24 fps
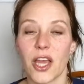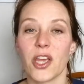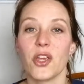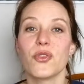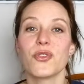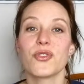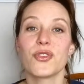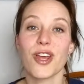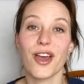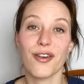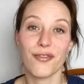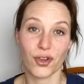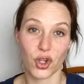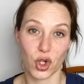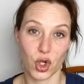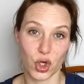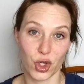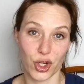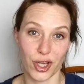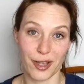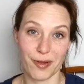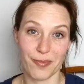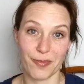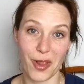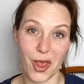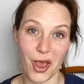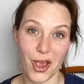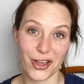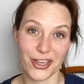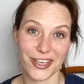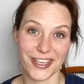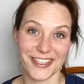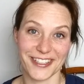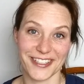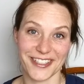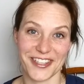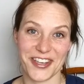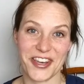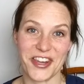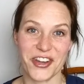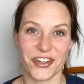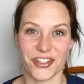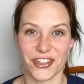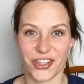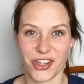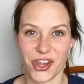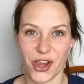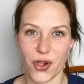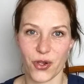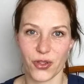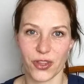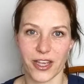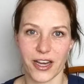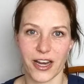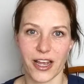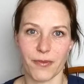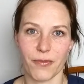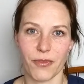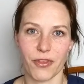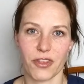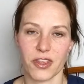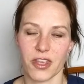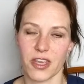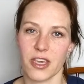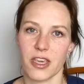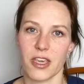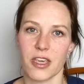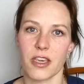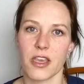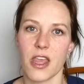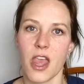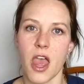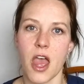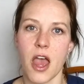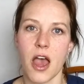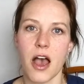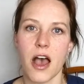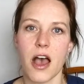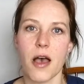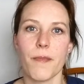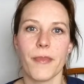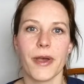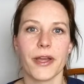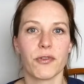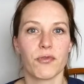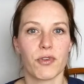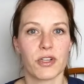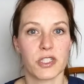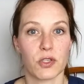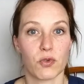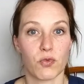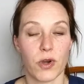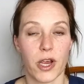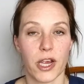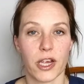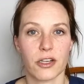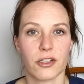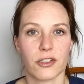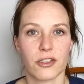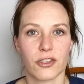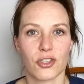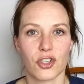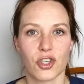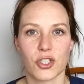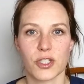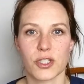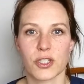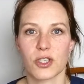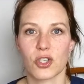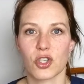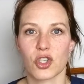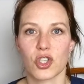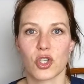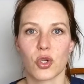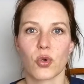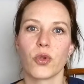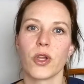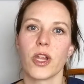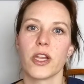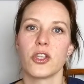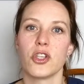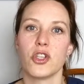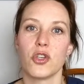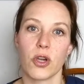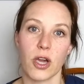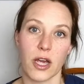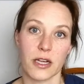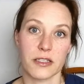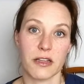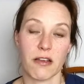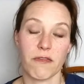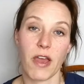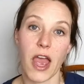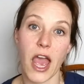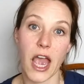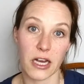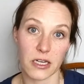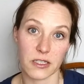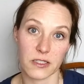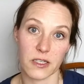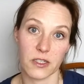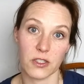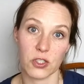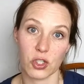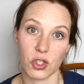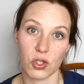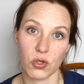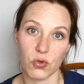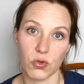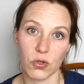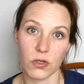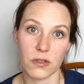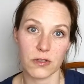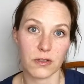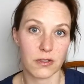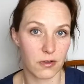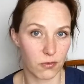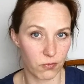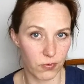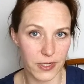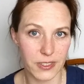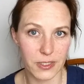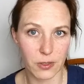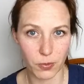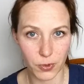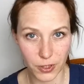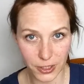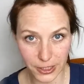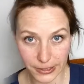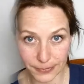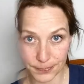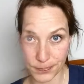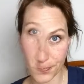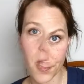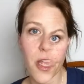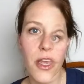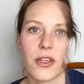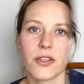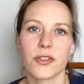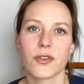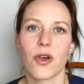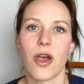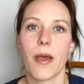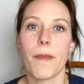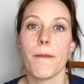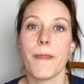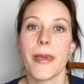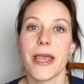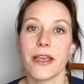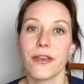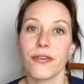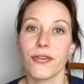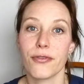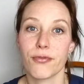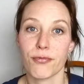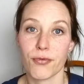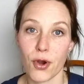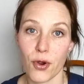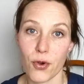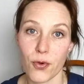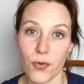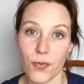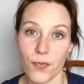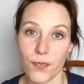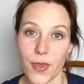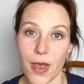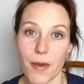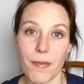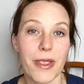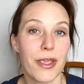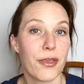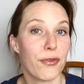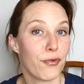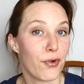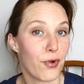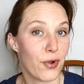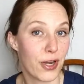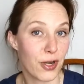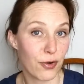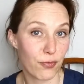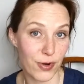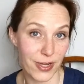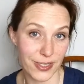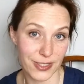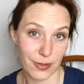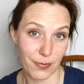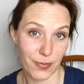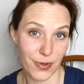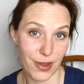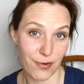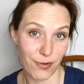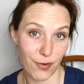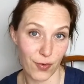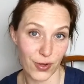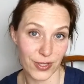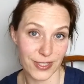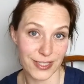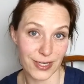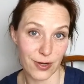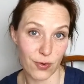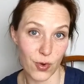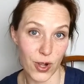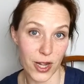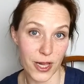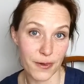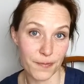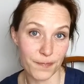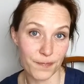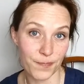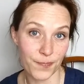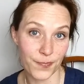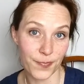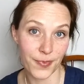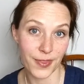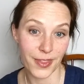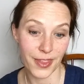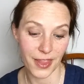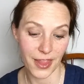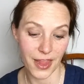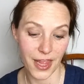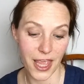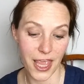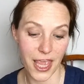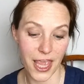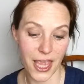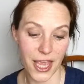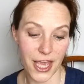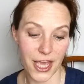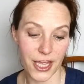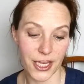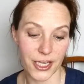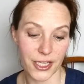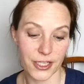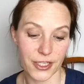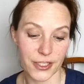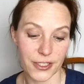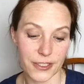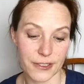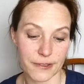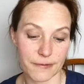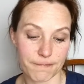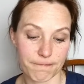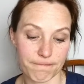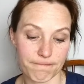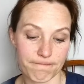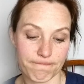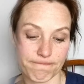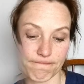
I used to have a cooking blog years and years ago that I'm thinking I might resurrect just so that you guys have access to the recipes. So I may throw in a recipe every once in a while. And